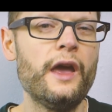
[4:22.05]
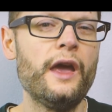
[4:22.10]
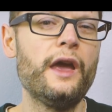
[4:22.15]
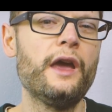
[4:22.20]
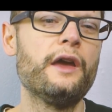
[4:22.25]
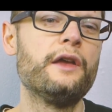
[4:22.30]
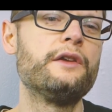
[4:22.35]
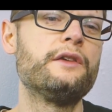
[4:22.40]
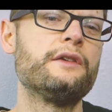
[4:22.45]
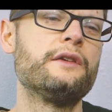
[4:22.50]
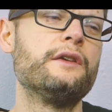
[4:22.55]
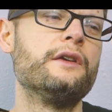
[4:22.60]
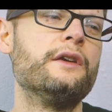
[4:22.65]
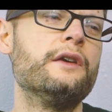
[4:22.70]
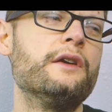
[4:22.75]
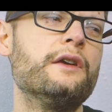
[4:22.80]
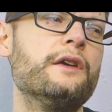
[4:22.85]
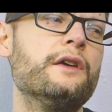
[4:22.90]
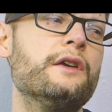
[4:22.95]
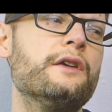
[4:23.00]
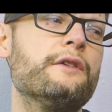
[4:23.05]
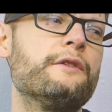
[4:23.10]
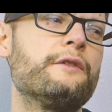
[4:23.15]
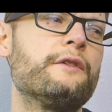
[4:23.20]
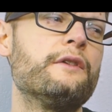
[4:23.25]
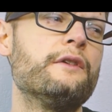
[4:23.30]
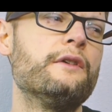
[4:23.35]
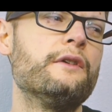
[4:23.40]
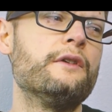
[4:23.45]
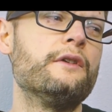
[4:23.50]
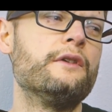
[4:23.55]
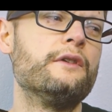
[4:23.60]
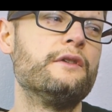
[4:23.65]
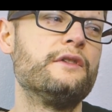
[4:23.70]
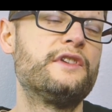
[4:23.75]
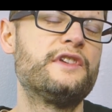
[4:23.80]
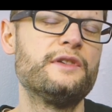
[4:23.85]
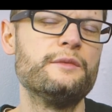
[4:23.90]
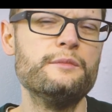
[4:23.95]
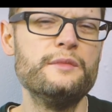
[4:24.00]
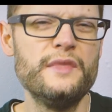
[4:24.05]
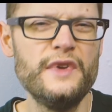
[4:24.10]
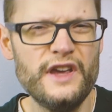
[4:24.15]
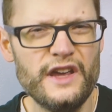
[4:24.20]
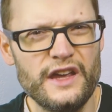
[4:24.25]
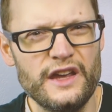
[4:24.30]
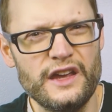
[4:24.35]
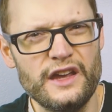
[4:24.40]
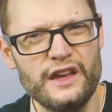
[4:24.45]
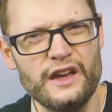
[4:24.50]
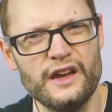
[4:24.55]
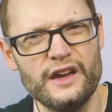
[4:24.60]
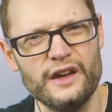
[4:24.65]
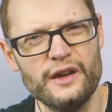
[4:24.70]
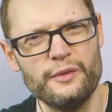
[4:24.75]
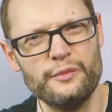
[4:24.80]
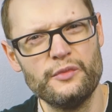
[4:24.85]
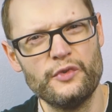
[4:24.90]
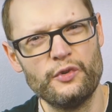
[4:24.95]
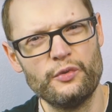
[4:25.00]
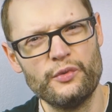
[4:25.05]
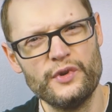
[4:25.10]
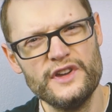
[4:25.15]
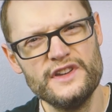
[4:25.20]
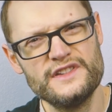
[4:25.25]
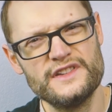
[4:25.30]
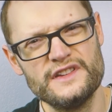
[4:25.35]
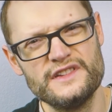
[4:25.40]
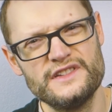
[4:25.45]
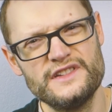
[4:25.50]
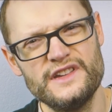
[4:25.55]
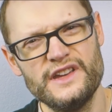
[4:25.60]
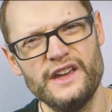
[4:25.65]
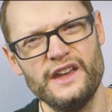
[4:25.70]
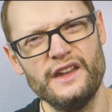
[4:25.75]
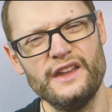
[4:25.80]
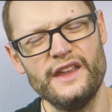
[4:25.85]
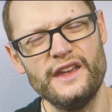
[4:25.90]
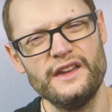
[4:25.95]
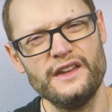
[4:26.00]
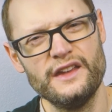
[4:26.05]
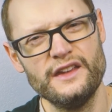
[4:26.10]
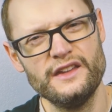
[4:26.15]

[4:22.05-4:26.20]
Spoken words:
And to me, Reason 10,